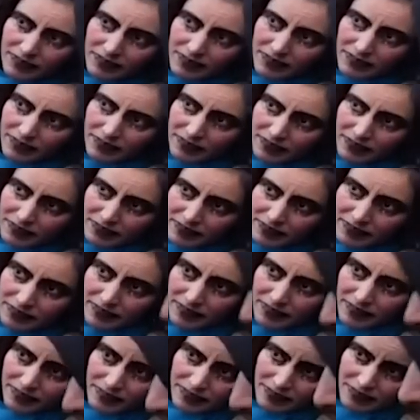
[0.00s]

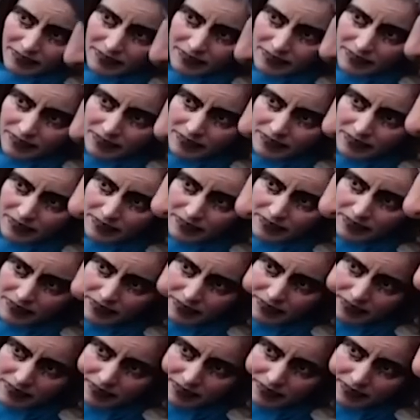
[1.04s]

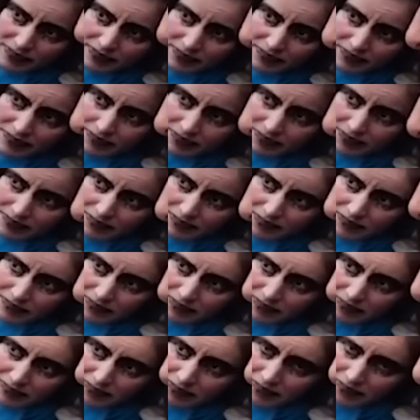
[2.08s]

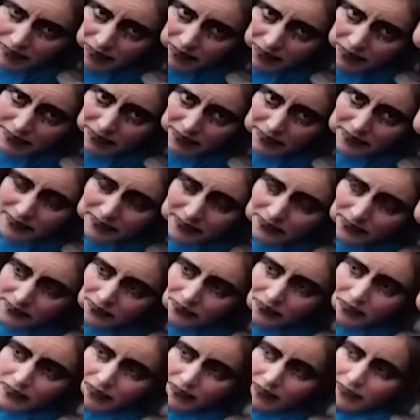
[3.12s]

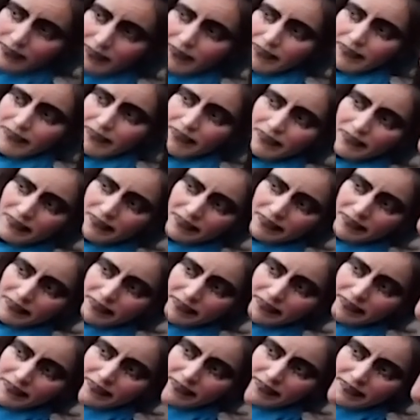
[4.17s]

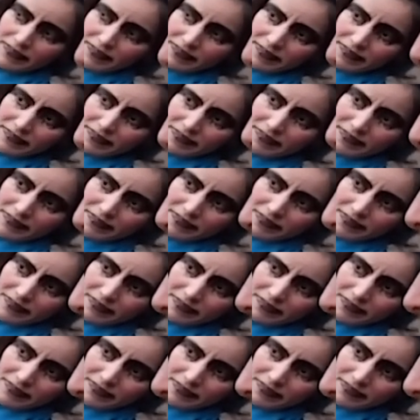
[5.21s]
This person isn't speaking.